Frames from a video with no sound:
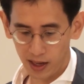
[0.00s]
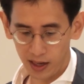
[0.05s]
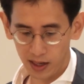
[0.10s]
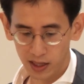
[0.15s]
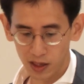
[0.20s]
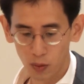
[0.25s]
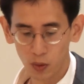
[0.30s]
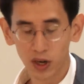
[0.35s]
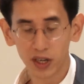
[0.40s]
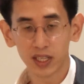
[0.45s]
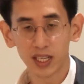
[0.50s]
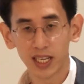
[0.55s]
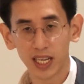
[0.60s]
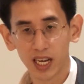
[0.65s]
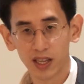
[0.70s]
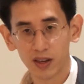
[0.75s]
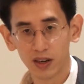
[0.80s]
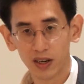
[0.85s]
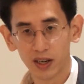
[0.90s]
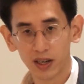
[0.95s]
to work
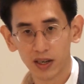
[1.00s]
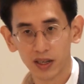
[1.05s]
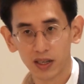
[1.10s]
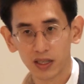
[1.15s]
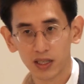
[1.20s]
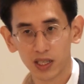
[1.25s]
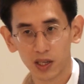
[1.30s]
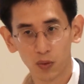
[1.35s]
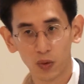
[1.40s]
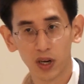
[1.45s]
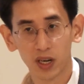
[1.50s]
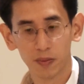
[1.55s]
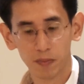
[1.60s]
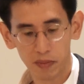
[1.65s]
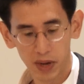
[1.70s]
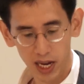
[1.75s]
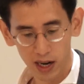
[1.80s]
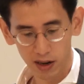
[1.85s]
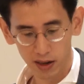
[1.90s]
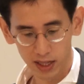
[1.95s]
together, to work
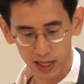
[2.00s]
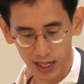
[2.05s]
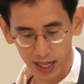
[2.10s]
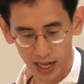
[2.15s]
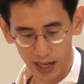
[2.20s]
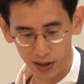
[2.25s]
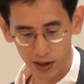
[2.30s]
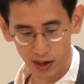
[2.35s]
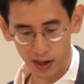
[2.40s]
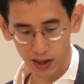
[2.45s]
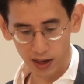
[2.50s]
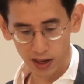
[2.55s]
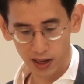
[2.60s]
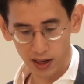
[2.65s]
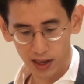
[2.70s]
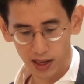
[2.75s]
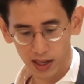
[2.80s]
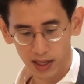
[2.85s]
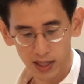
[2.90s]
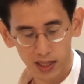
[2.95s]
better together,
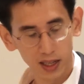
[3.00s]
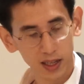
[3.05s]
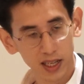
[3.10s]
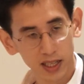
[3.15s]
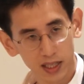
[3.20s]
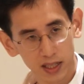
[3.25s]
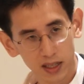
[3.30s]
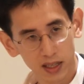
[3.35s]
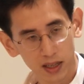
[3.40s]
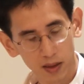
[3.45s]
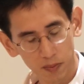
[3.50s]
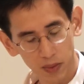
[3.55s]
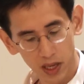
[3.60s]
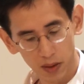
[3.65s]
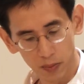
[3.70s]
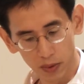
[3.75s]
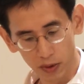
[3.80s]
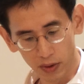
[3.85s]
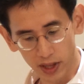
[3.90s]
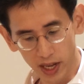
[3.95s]
to listen to the
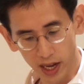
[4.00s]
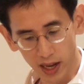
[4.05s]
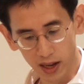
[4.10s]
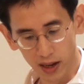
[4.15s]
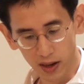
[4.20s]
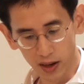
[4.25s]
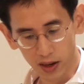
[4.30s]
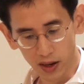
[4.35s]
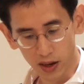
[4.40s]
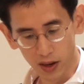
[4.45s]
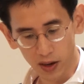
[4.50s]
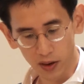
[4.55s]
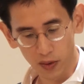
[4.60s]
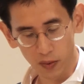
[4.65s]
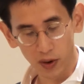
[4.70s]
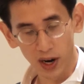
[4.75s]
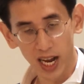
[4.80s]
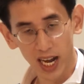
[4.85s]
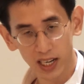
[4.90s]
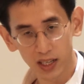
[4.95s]
people that
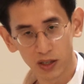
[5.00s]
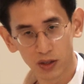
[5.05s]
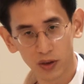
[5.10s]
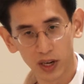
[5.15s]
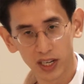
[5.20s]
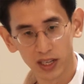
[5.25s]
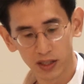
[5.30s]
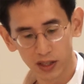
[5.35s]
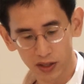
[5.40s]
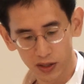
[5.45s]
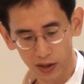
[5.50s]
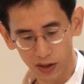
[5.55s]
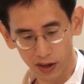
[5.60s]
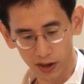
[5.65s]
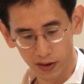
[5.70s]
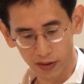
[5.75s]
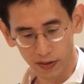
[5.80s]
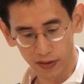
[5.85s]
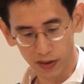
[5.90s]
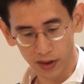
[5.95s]
we're actually trying to
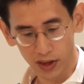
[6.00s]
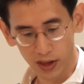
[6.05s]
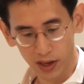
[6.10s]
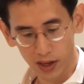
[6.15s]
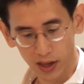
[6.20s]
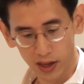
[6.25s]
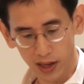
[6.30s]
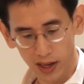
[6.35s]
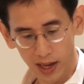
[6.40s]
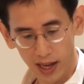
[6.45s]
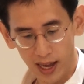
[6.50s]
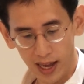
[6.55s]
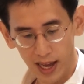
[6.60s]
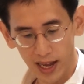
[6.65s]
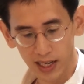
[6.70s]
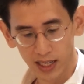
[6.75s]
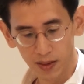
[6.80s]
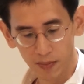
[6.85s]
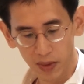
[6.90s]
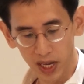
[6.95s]
serve,
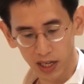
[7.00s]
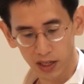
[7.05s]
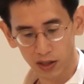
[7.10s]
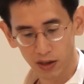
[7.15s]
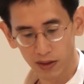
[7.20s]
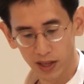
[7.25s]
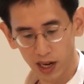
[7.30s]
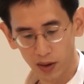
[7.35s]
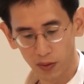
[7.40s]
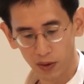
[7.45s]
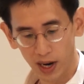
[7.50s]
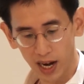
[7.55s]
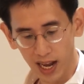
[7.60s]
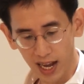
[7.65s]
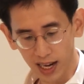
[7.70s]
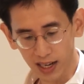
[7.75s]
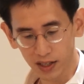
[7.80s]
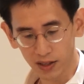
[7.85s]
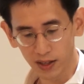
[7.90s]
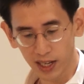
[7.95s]
and to make sure that we're
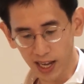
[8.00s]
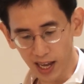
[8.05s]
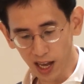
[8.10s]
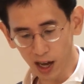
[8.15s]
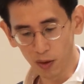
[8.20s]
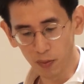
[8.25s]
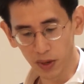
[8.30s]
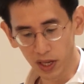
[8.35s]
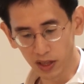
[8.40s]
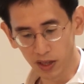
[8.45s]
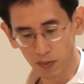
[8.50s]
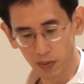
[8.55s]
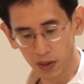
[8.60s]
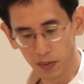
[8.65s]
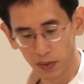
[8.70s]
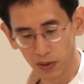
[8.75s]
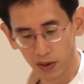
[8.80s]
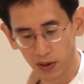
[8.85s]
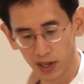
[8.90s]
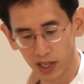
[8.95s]
actually helping the
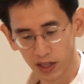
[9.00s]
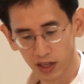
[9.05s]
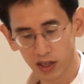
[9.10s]
people in